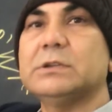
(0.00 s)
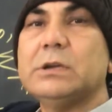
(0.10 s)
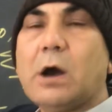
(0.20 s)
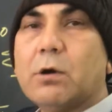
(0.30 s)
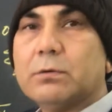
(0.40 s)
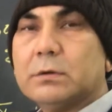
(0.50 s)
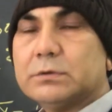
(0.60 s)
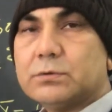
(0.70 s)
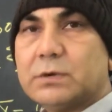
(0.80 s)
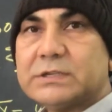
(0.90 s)

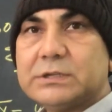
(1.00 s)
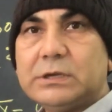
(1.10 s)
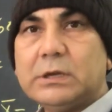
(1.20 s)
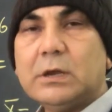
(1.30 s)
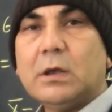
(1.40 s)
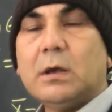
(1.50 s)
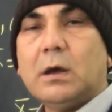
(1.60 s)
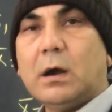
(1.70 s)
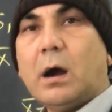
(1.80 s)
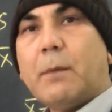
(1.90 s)
the
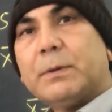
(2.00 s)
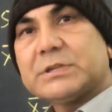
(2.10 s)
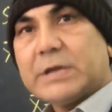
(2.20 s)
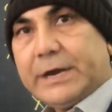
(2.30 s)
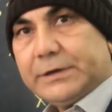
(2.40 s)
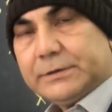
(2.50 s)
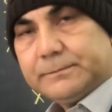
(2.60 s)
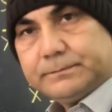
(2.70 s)
upper side.